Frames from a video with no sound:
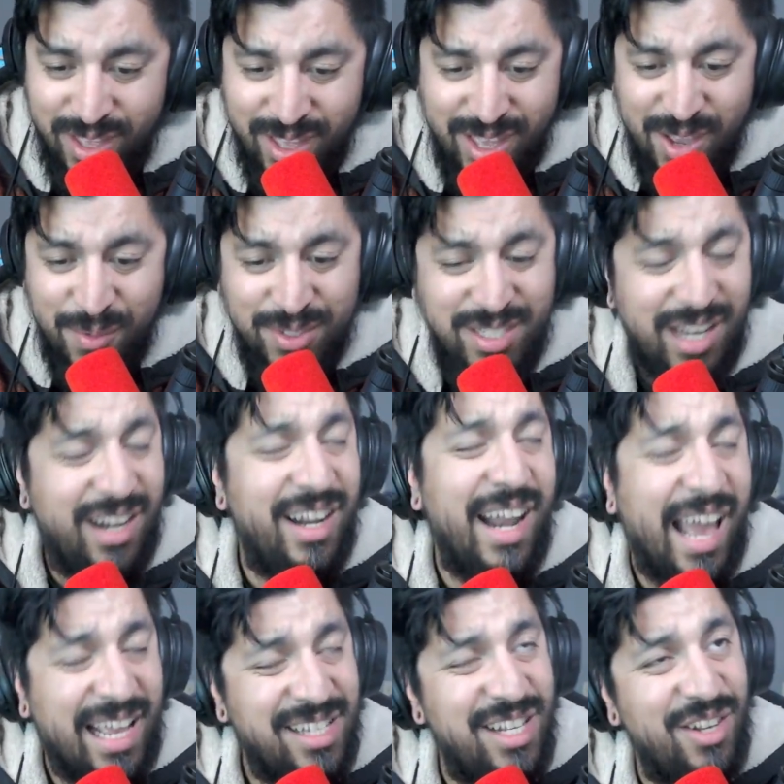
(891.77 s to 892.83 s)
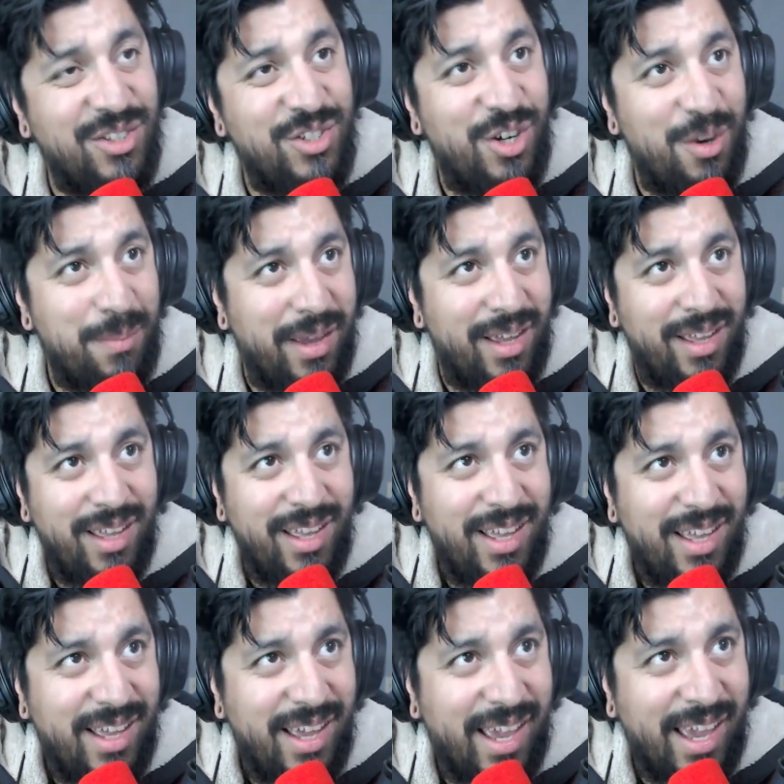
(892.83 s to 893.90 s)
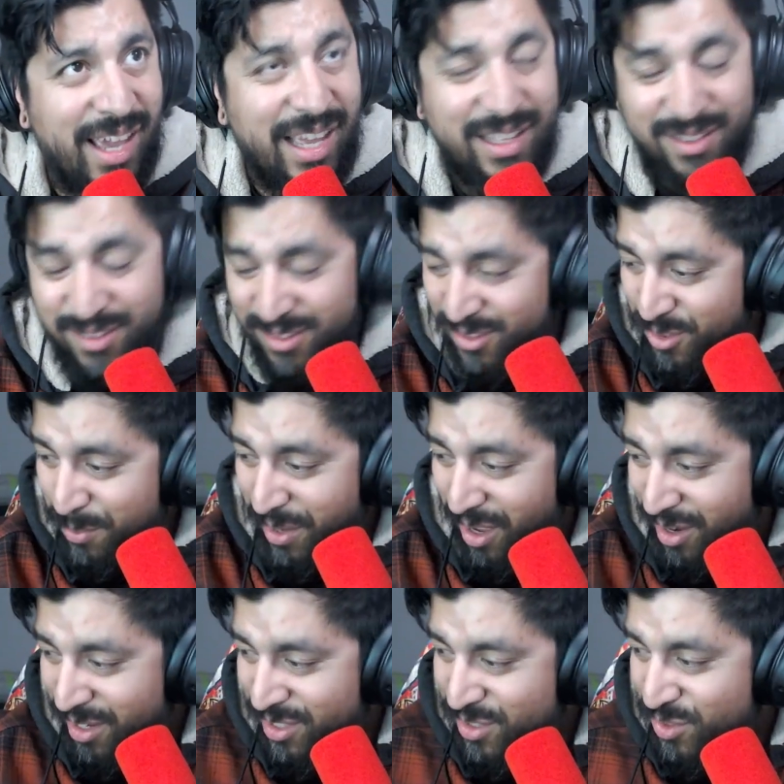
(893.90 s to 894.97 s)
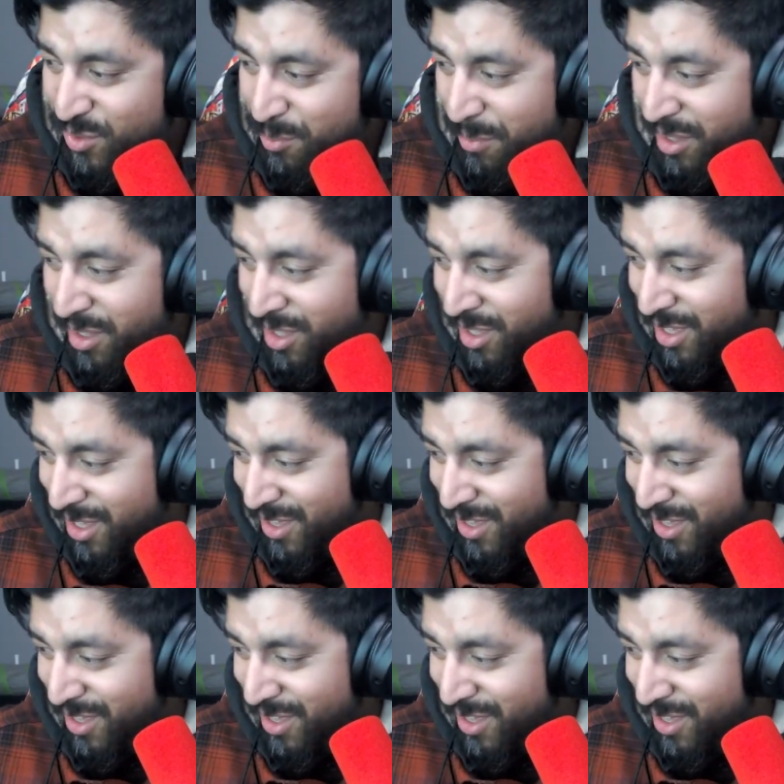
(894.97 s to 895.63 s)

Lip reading: it was a nice little tournament. And to be honest, to me,